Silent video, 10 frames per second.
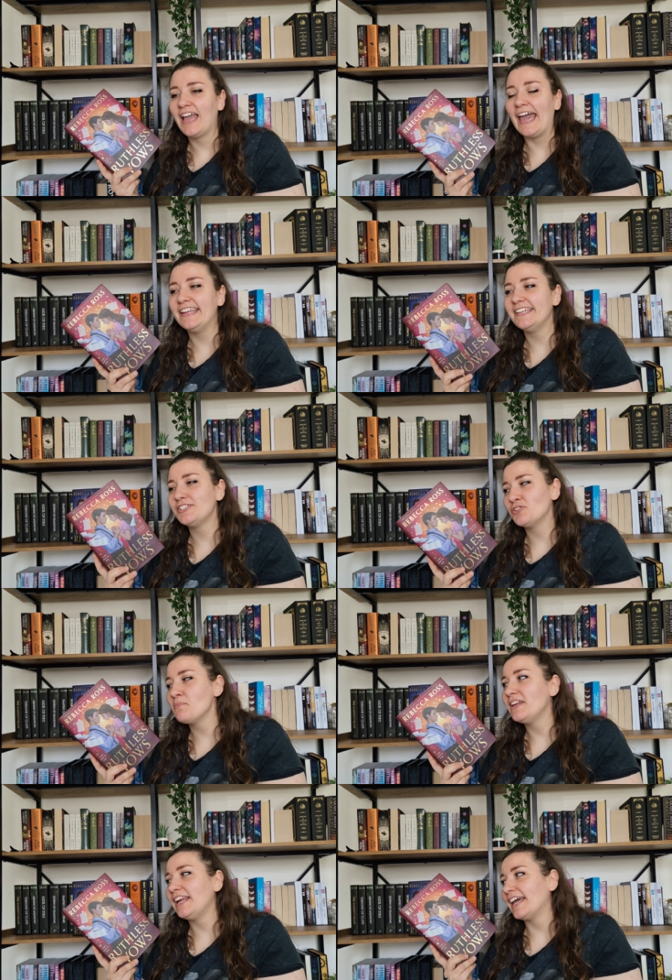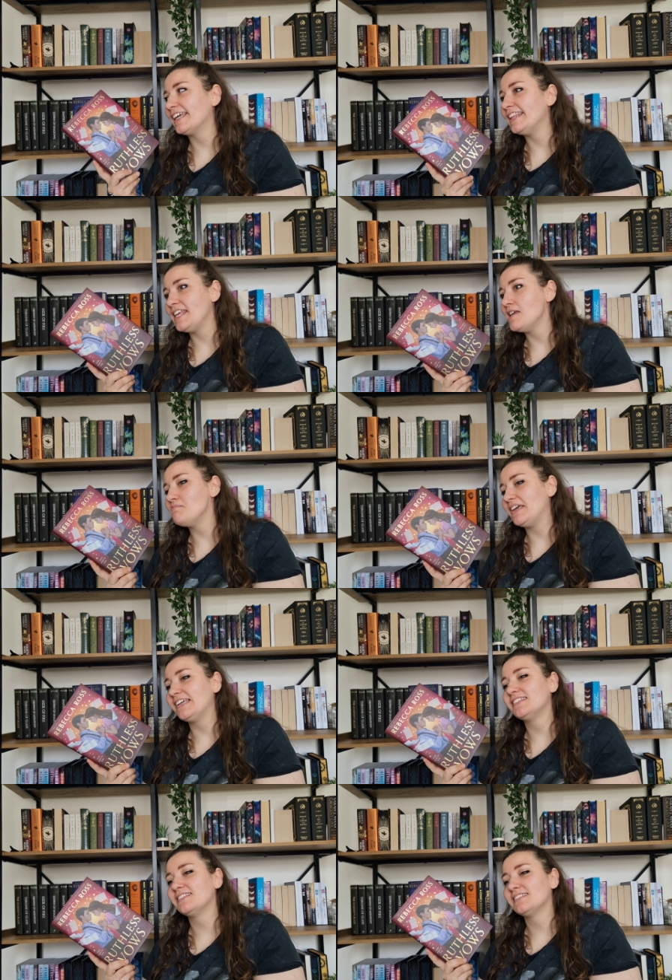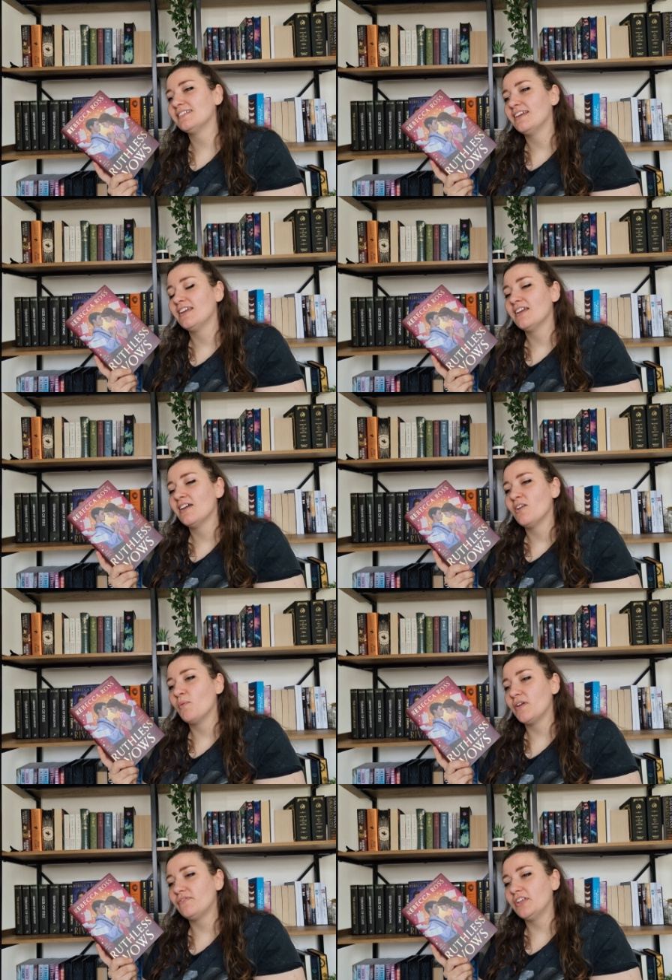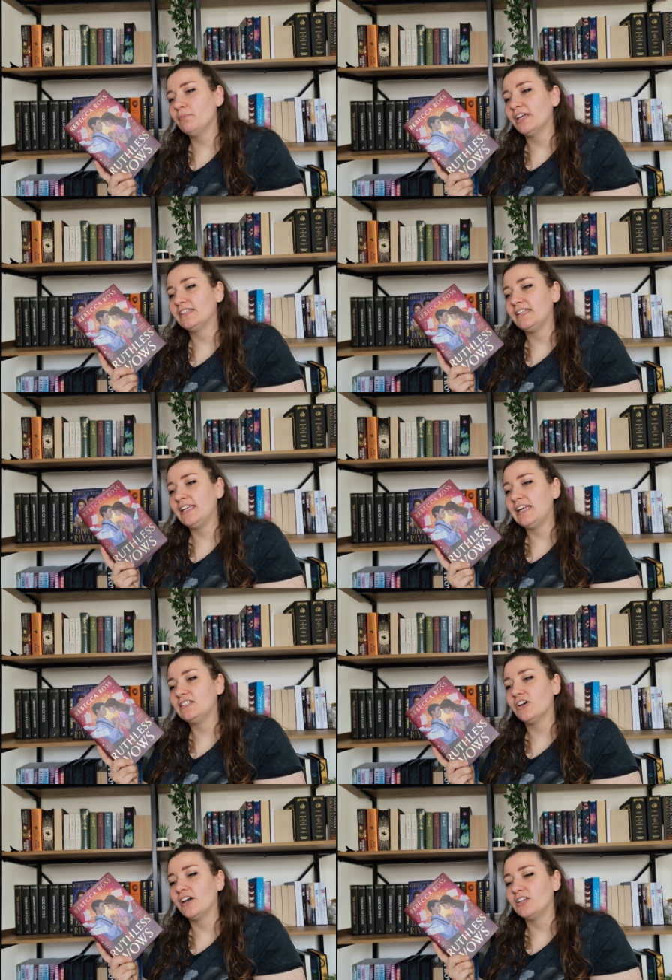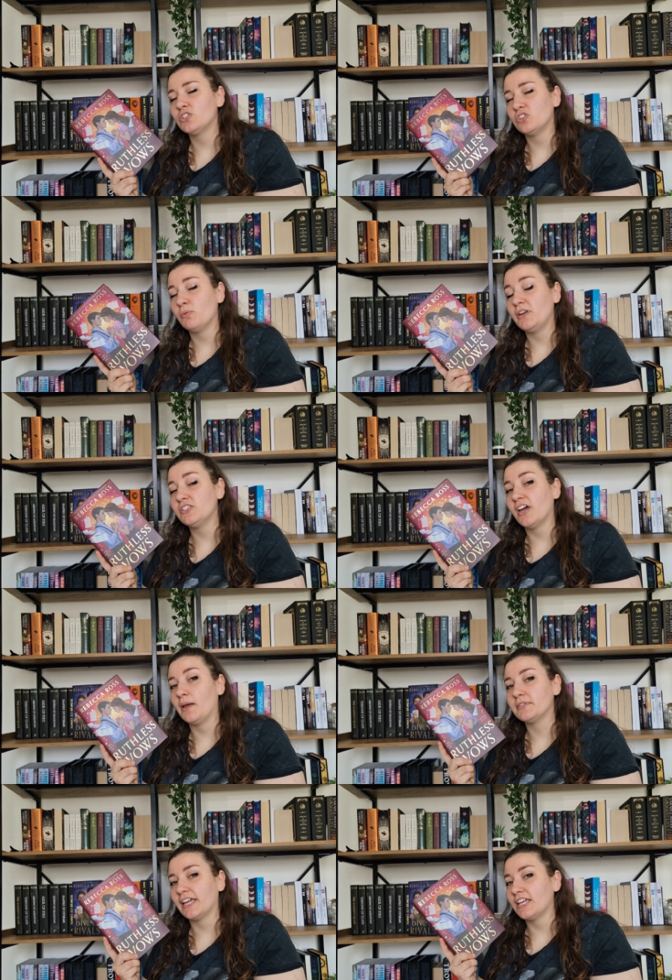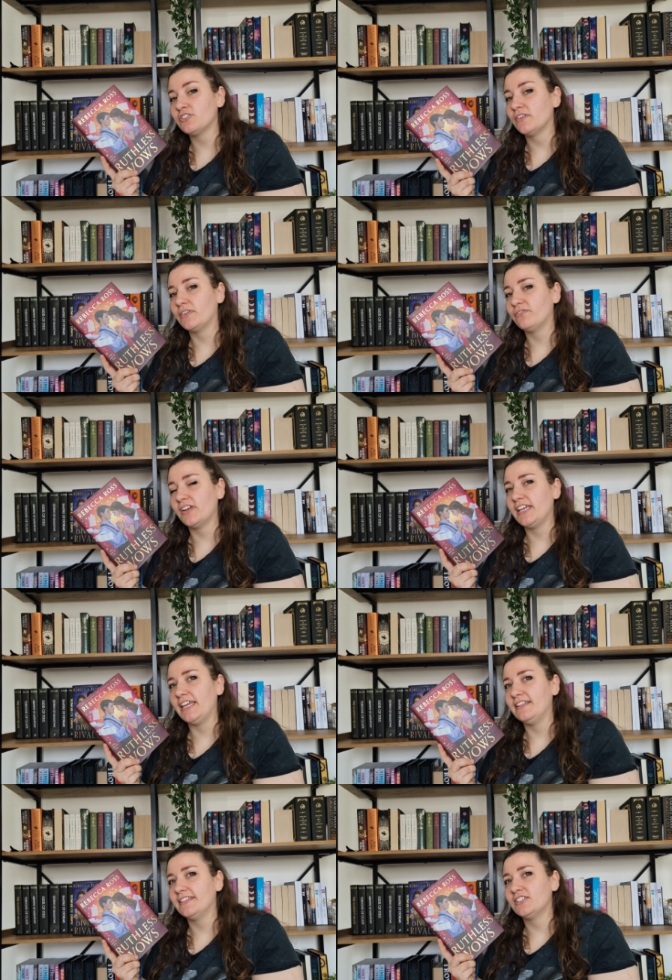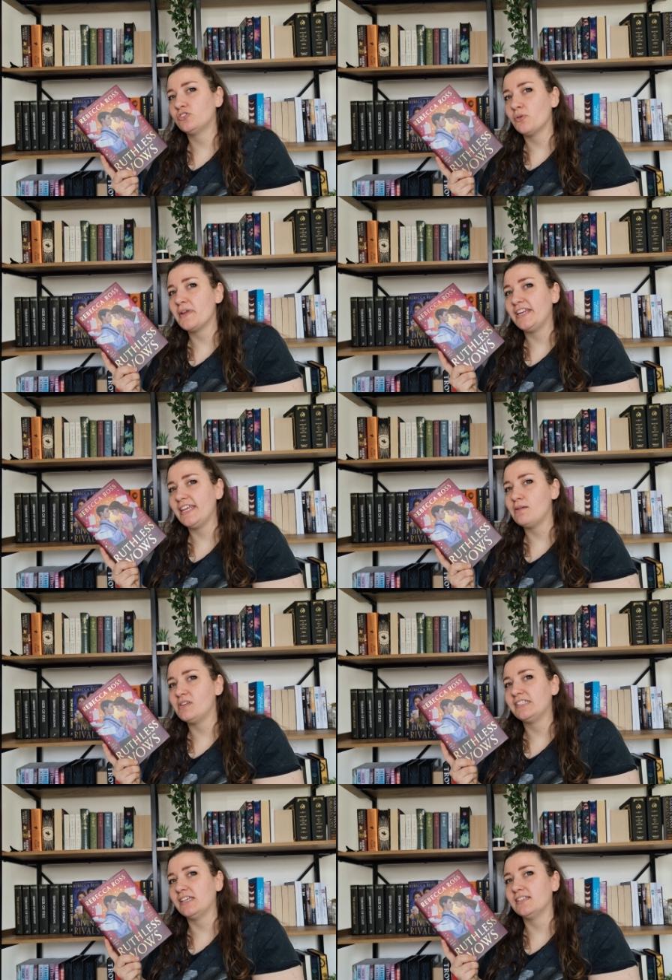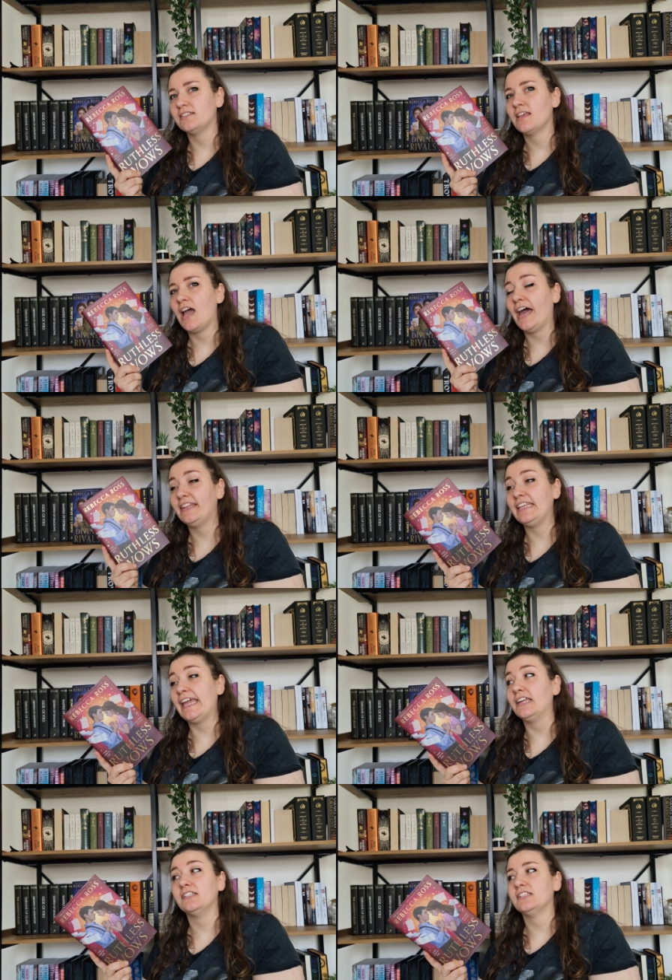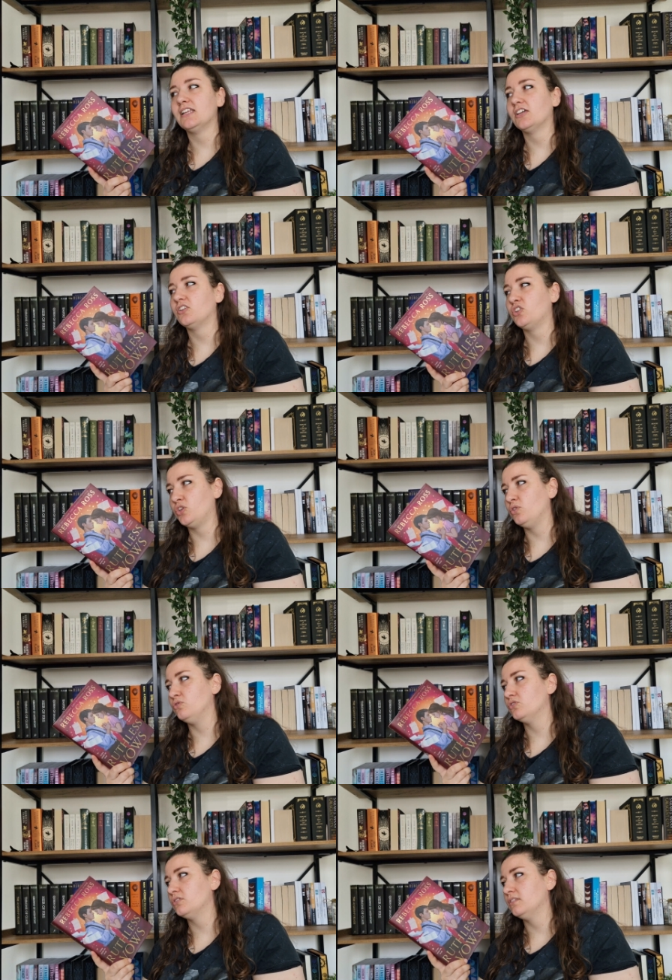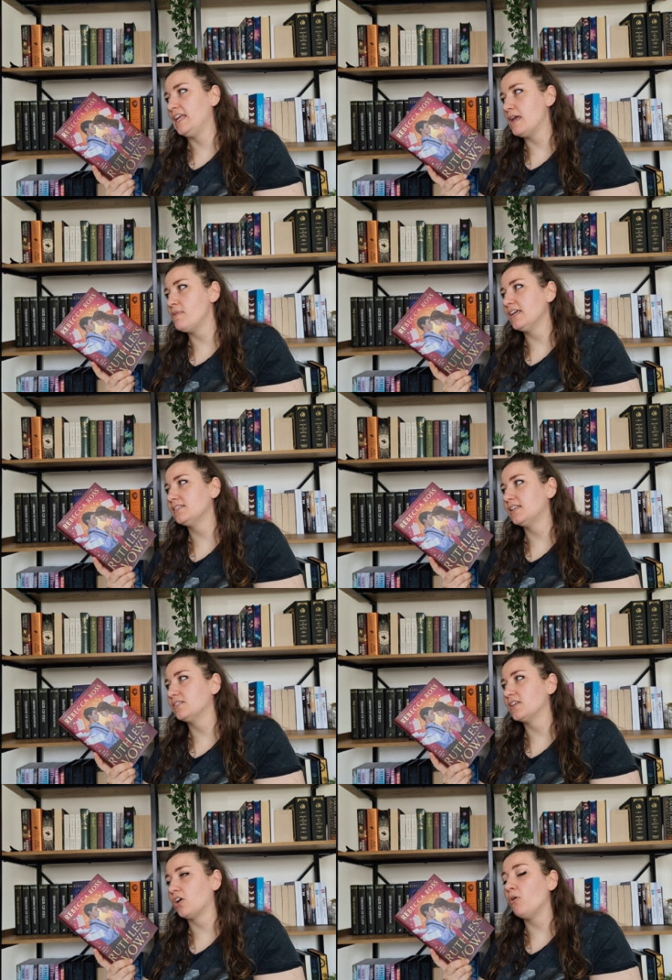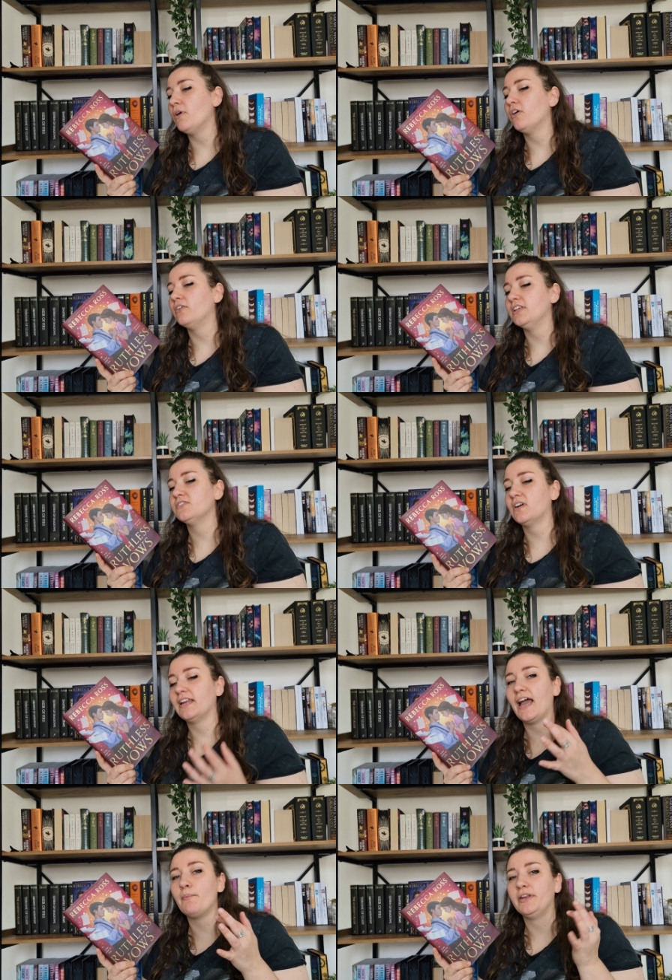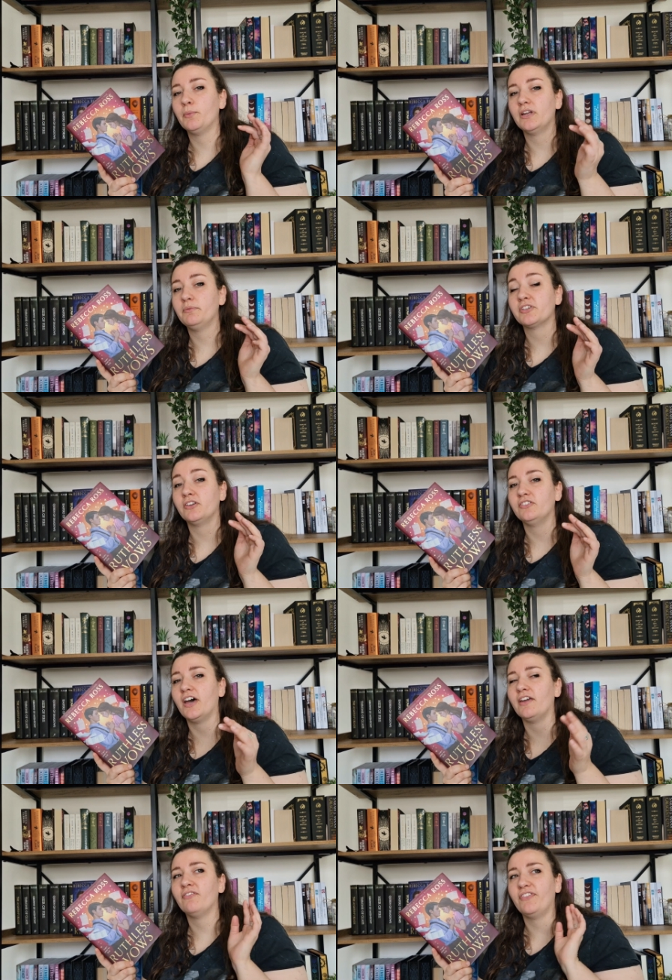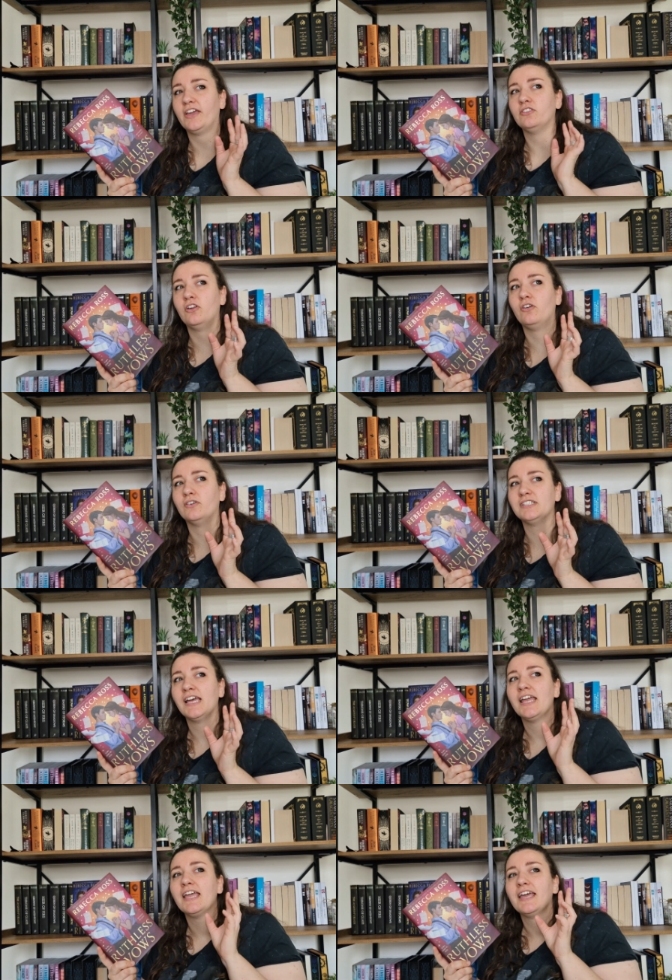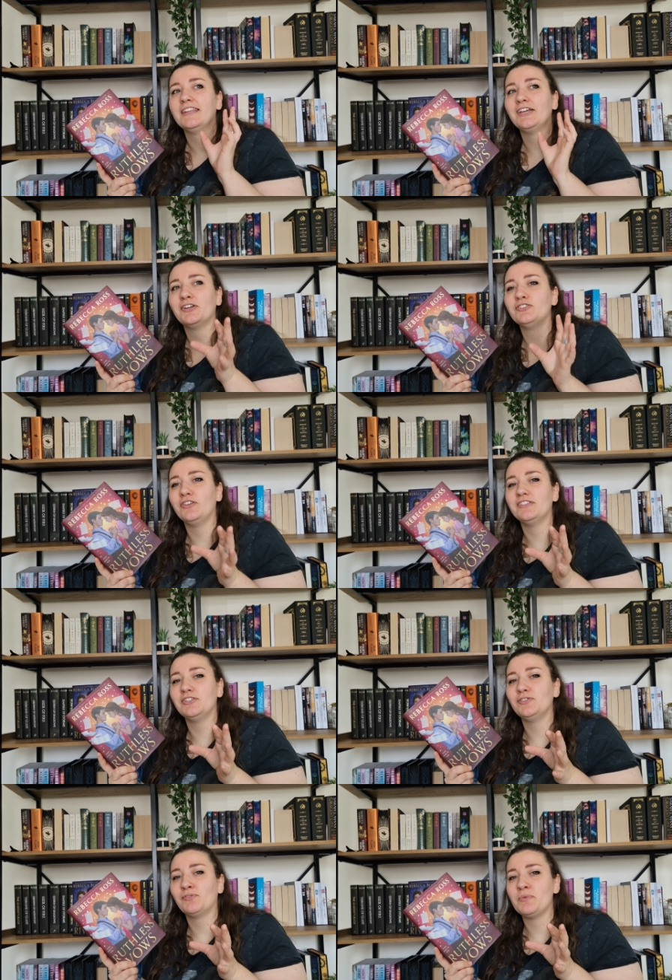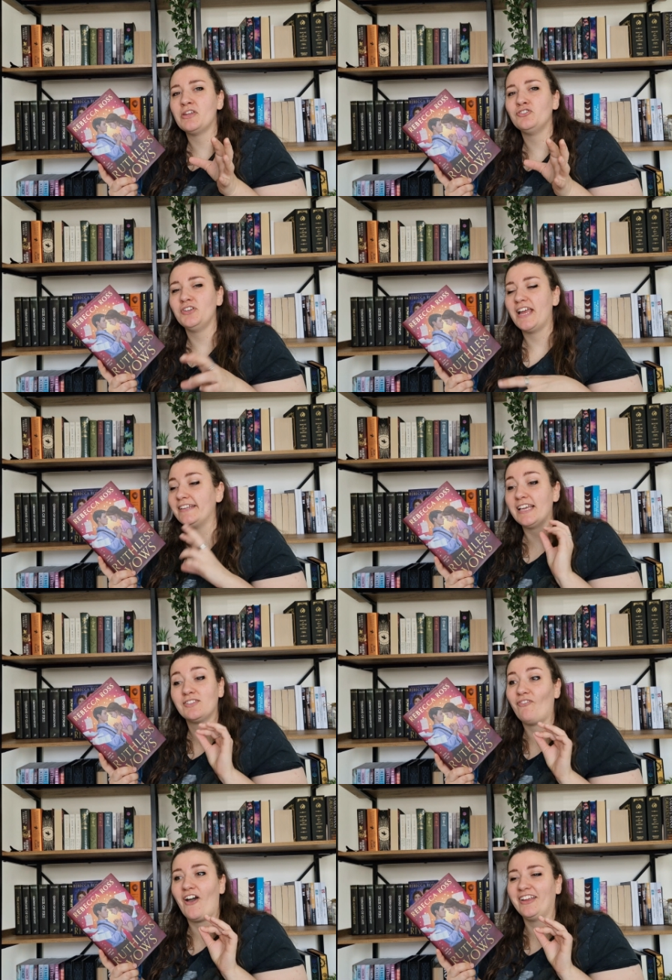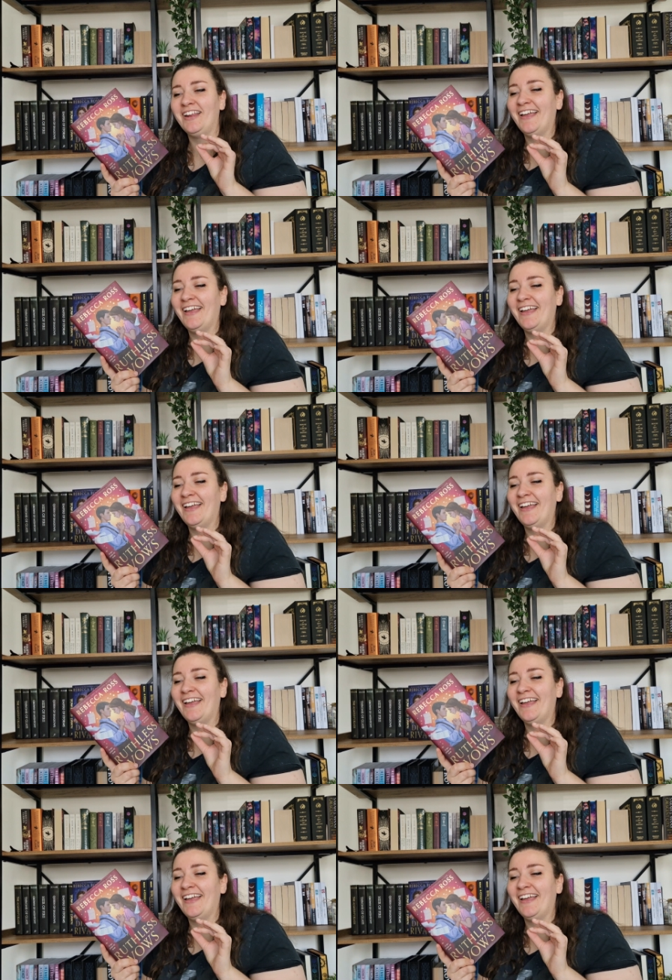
And then there's so many like near miss with them, like they nearly die so many times. Like it's not even funny. There's so many near misses. At the end, there's like a huge near miss, and I was like, oh my god, it's finally happening. One of them's gonna die. Thank the Lord. They're gonna turn this into Ruby and Juliet. That's fine.